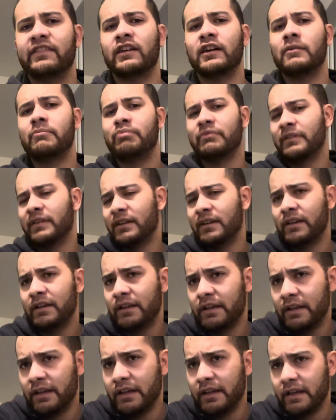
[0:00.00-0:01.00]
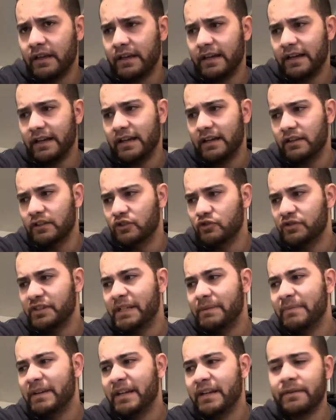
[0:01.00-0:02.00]
Up and
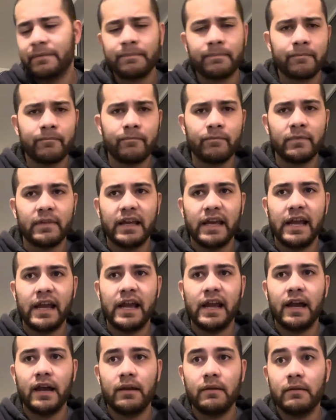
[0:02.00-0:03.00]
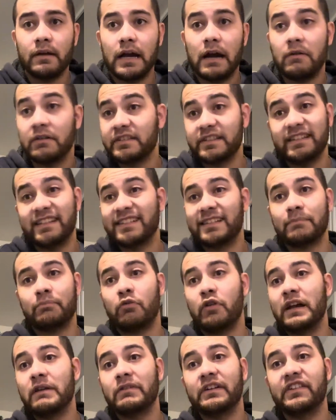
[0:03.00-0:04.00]
Dreamin'. And I wasn't
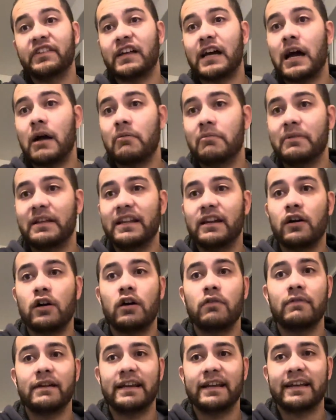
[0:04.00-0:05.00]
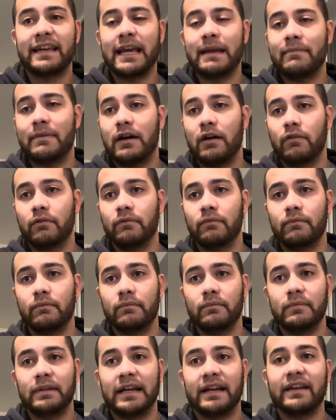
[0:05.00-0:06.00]
disappointed with this album at all when it came out.
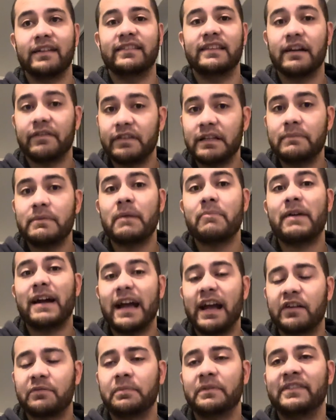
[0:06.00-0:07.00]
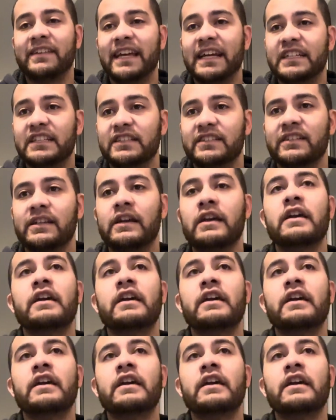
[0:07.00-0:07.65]
Like, it definitely met my expectations.